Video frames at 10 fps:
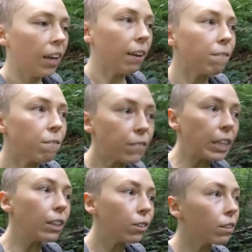It
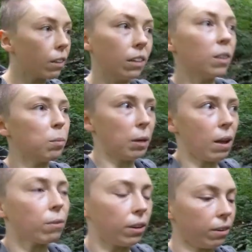feels good to be
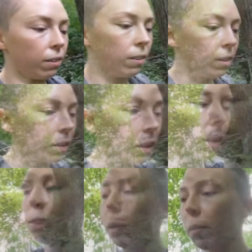out here.
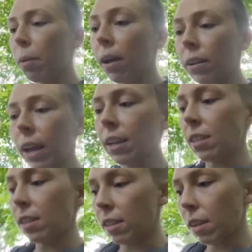I have like
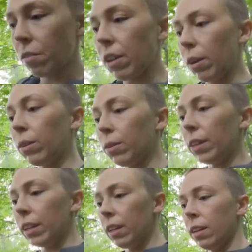podcasts and stuff
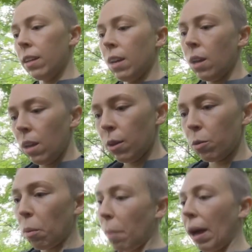downloaded
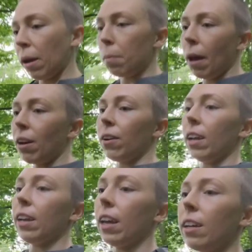with my backup
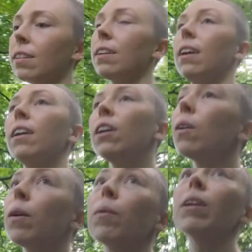battery in case,
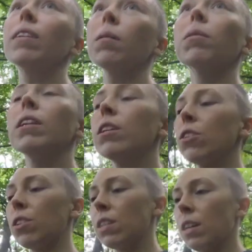you know, I wanted something
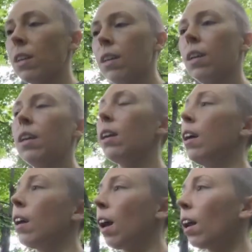to just
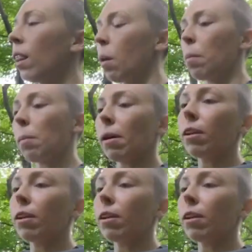kind of let my